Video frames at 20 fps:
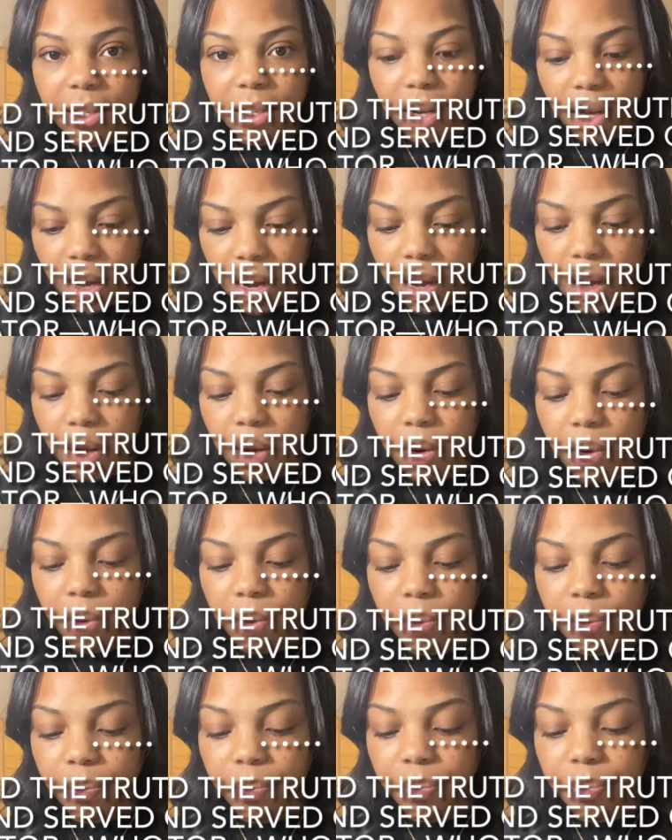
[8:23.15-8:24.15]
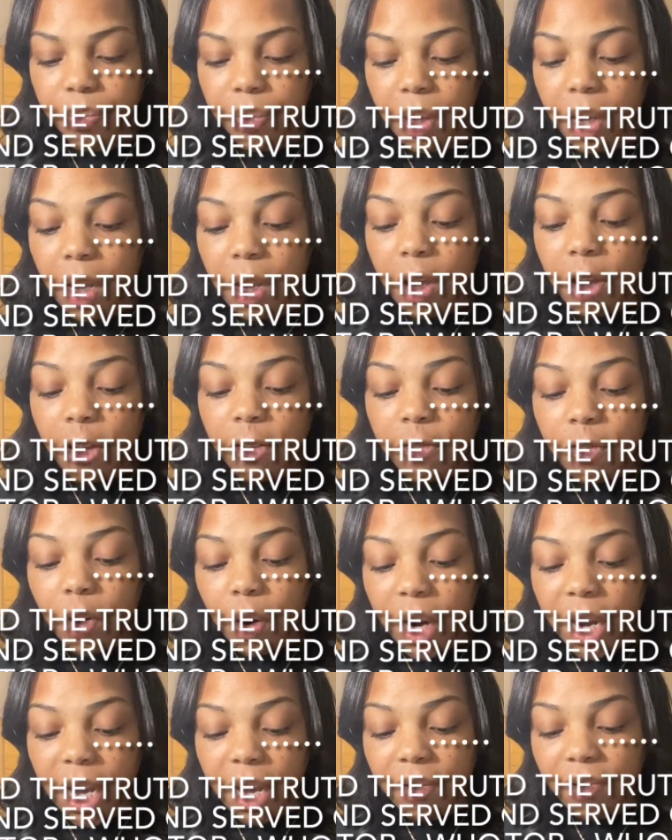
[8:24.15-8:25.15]
Uh-oh. For
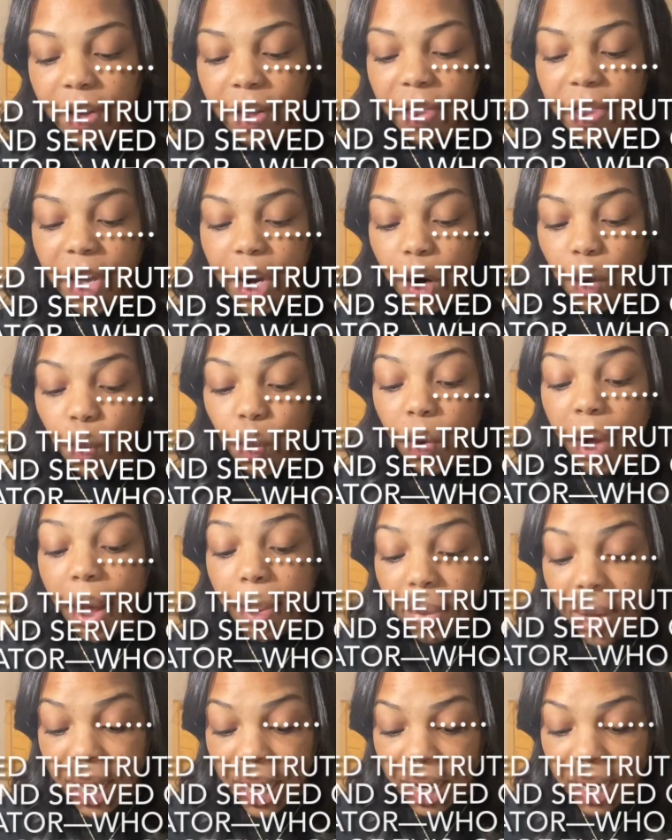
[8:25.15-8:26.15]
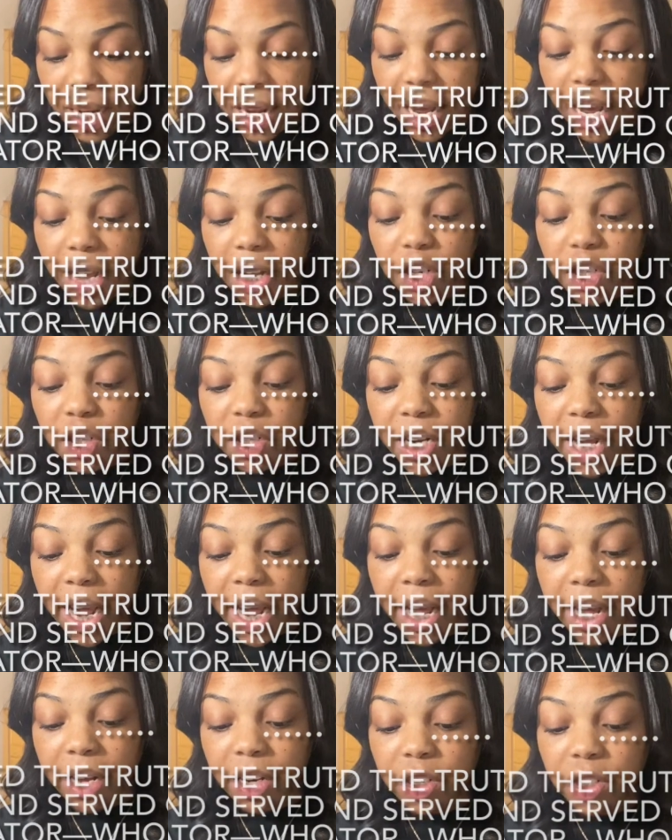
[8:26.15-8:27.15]
even their women
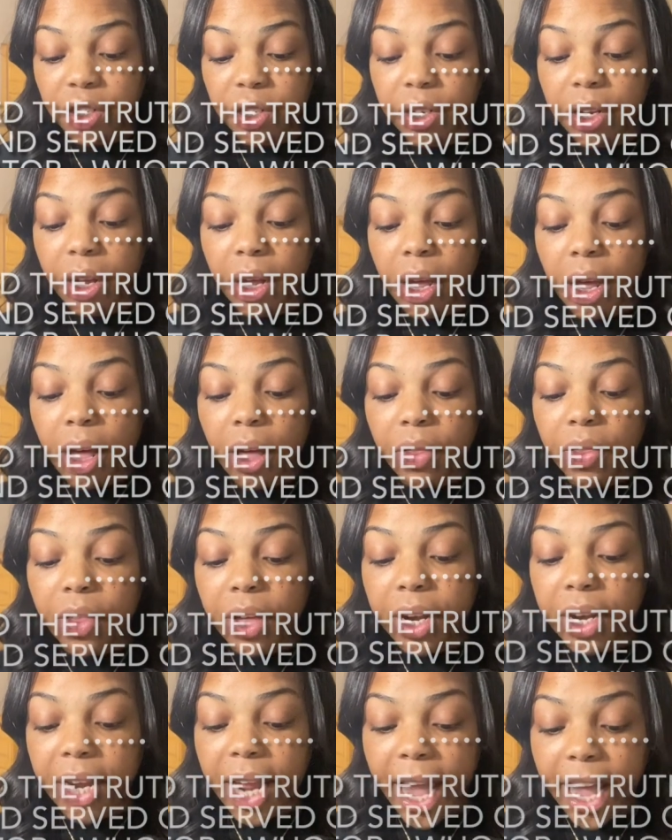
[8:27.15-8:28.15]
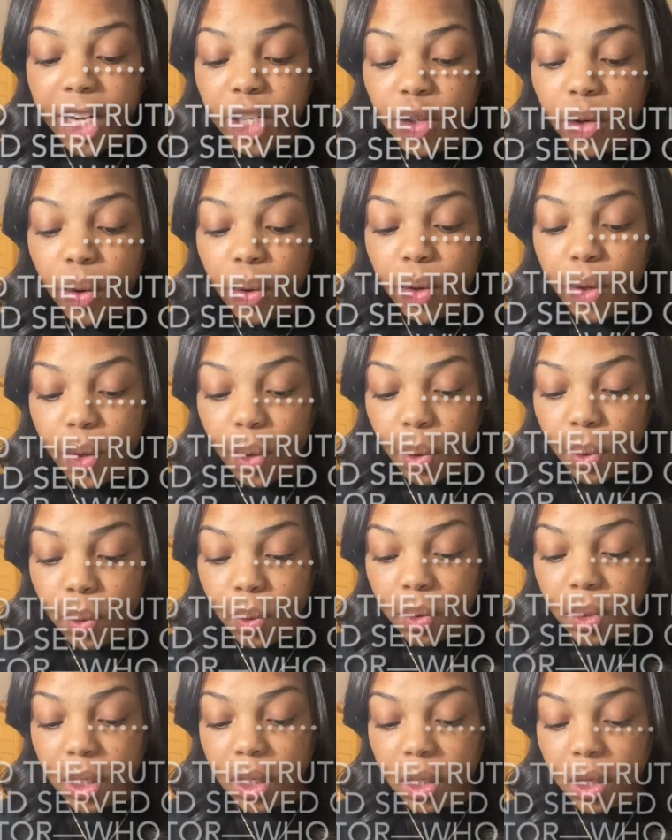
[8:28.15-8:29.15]
exchanged the natural
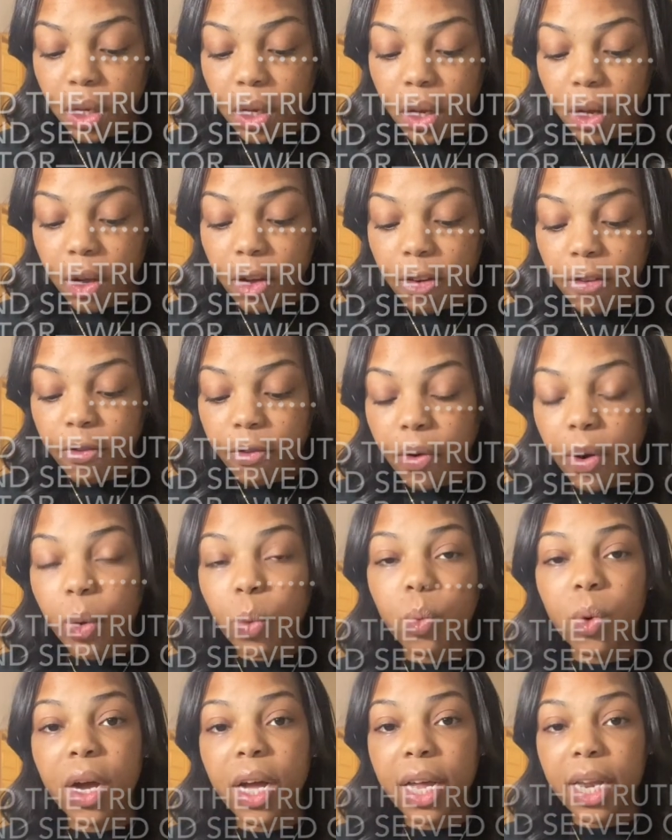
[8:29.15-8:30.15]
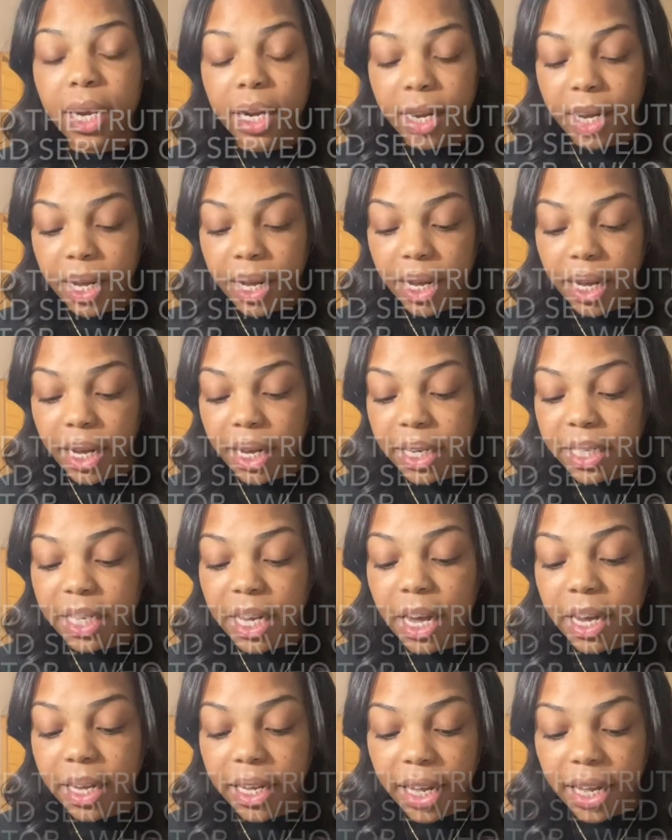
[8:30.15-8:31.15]
use for what is
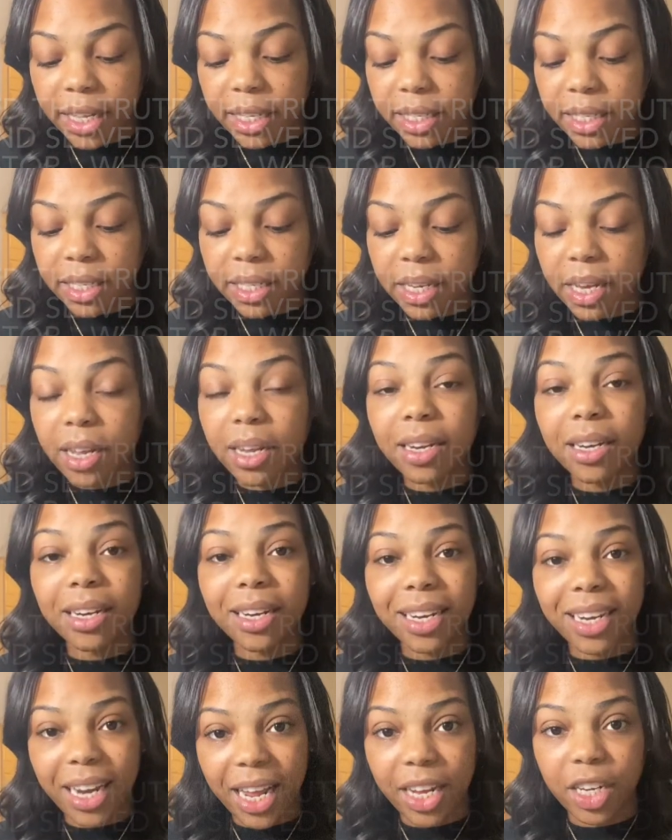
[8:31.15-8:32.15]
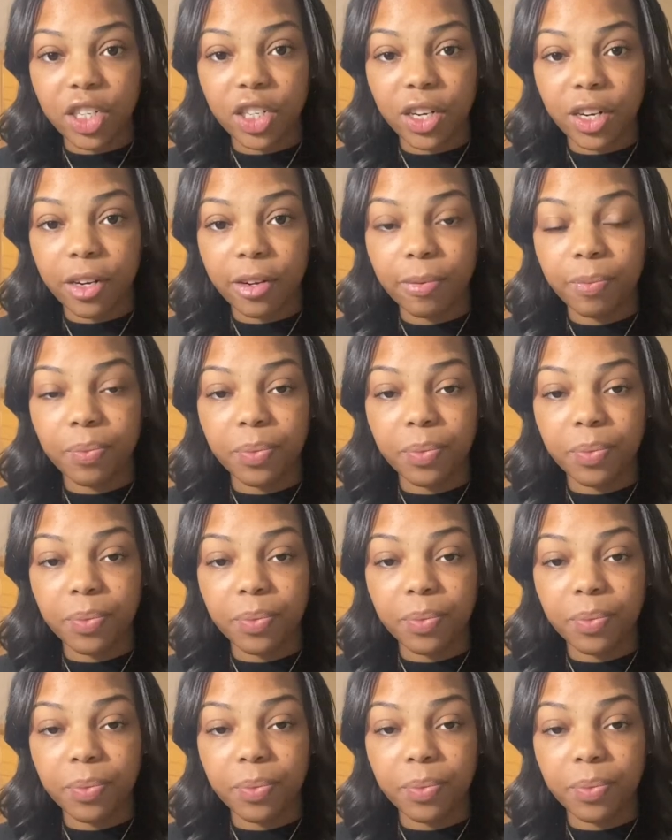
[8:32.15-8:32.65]
against nature.